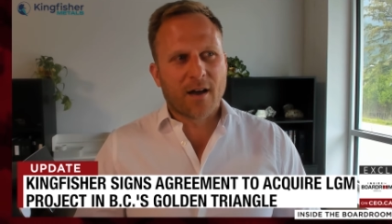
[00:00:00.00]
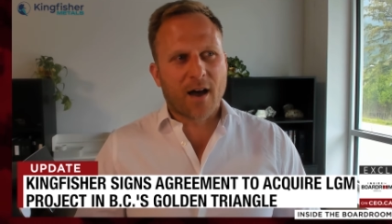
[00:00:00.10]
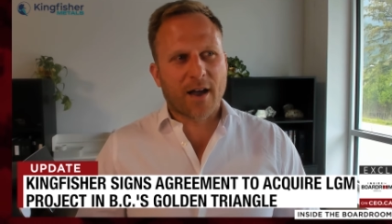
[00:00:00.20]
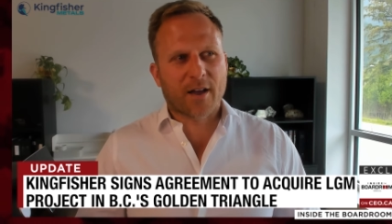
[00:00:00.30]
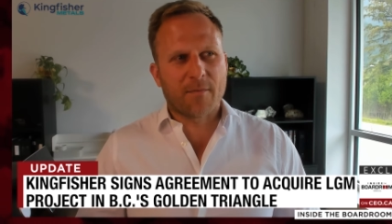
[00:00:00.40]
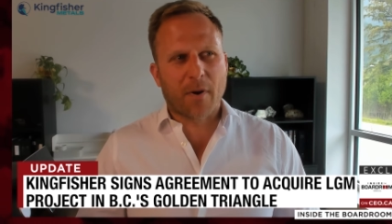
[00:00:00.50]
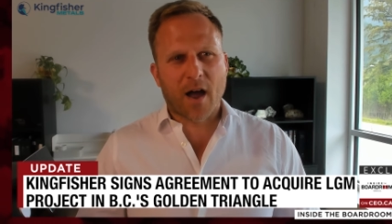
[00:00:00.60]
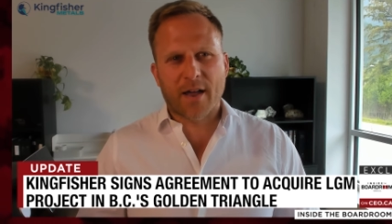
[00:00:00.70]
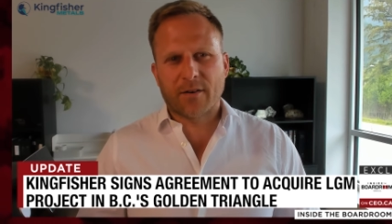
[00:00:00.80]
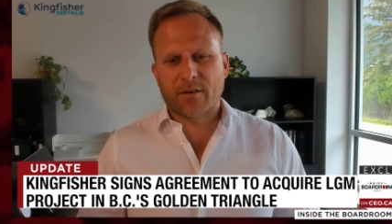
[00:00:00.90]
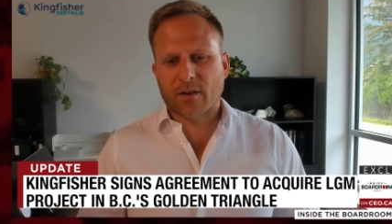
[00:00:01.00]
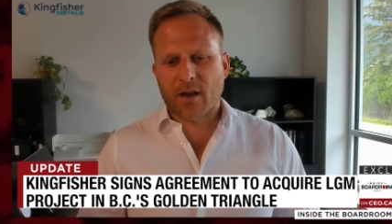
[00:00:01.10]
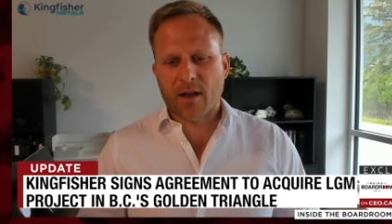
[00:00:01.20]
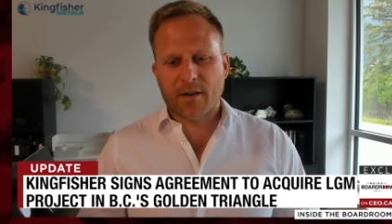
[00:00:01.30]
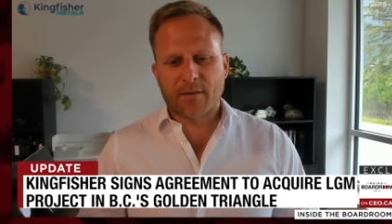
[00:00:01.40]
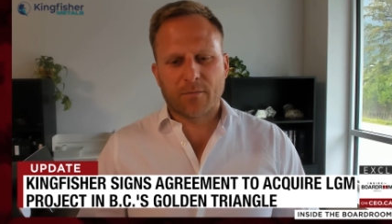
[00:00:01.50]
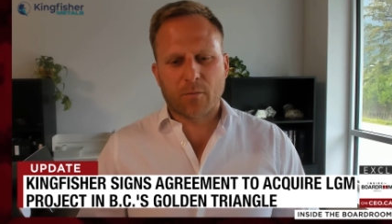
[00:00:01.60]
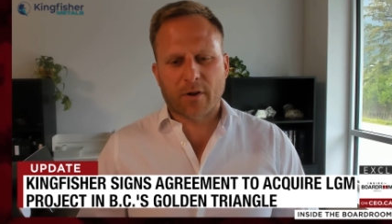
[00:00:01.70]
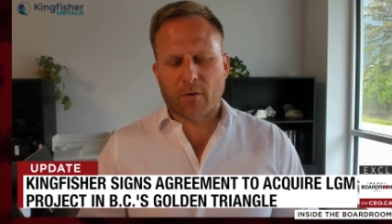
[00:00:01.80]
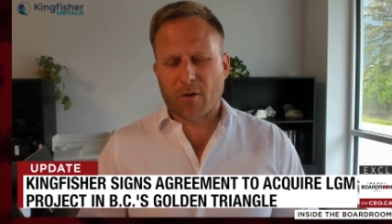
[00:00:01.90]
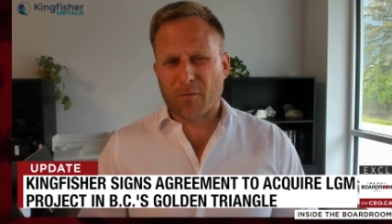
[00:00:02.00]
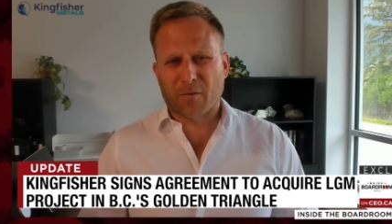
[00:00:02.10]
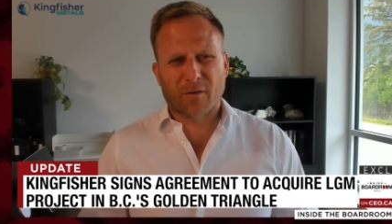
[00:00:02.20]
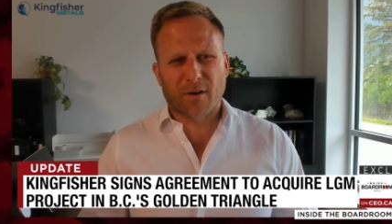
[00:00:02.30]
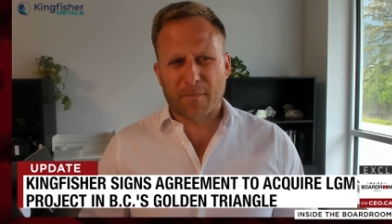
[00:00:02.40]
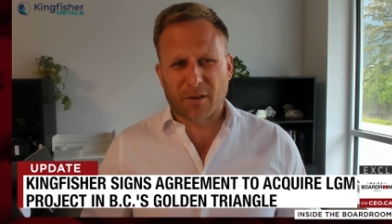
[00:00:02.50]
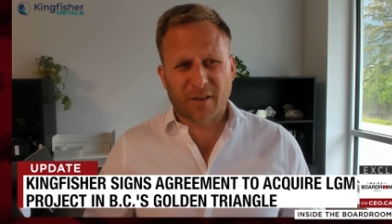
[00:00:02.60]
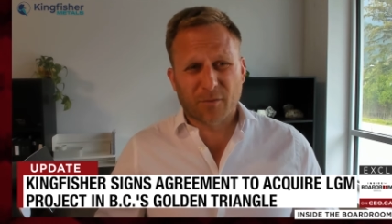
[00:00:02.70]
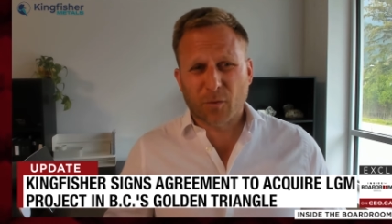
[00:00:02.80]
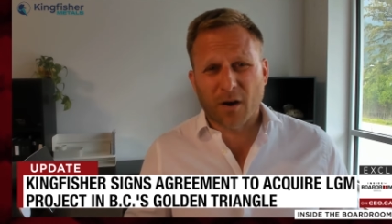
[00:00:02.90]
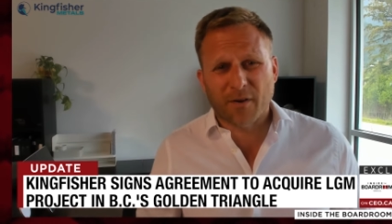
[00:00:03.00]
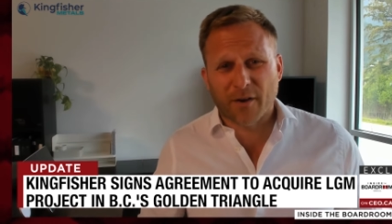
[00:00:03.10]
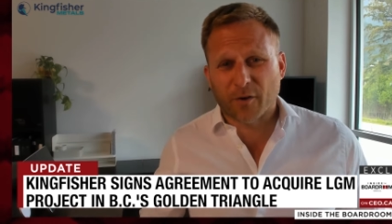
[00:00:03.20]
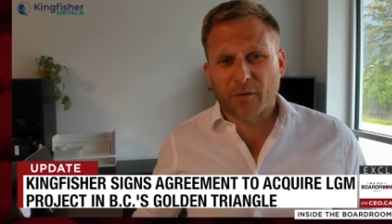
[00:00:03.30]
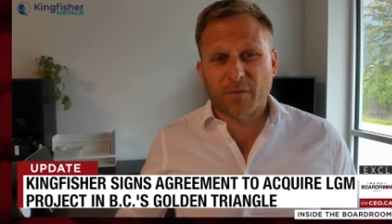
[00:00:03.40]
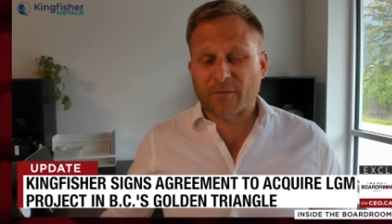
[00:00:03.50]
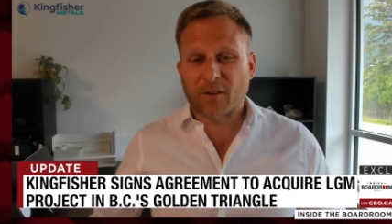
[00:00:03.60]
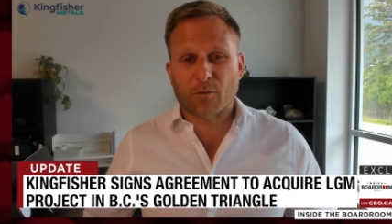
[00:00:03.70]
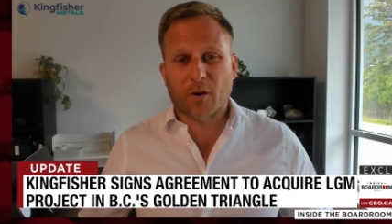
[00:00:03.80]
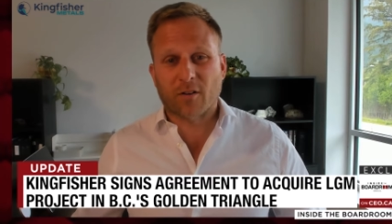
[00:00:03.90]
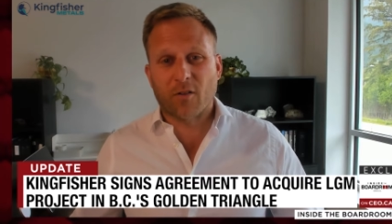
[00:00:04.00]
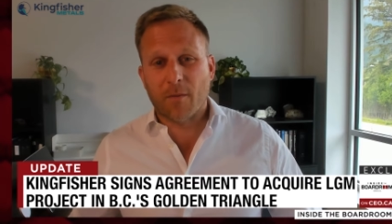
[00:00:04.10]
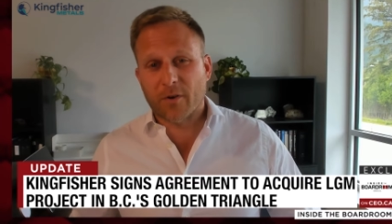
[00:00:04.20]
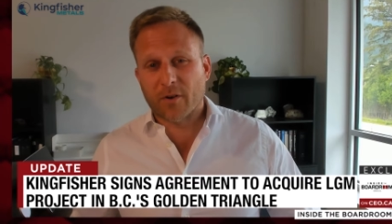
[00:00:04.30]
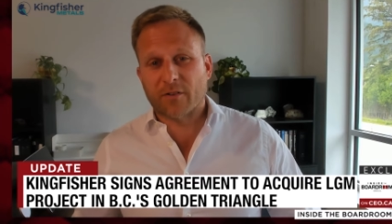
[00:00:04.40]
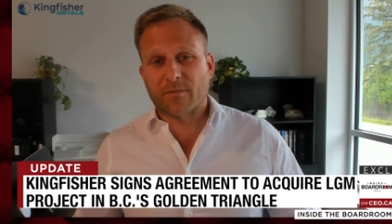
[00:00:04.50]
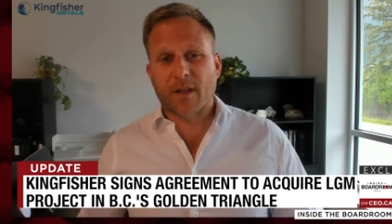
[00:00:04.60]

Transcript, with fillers: Uh, combined, uh, we are over, I believe, 1,250 square kilometers.